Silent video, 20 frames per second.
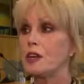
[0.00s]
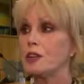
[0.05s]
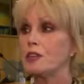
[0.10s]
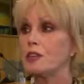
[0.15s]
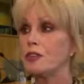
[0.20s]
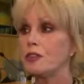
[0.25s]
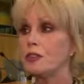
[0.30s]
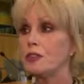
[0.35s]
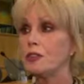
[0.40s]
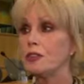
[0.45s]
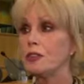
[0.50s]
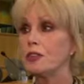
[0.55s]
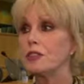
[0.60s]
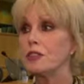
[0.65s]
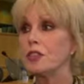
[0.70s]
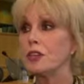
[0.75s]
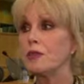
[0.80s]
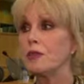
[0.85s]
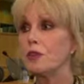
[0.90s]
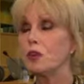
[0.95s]
The truth
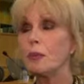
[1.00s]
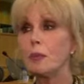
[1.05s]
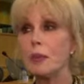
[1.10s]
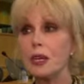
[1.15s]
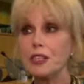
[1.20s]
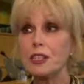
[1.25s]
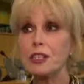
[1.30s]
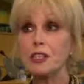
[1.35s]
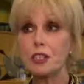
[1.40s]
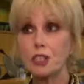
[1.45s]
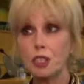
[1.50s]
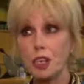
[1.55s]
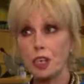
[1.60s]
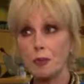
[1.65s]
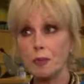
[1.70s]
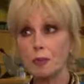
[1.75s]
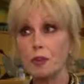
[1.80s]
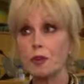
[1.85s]
is, if your meat is cheap,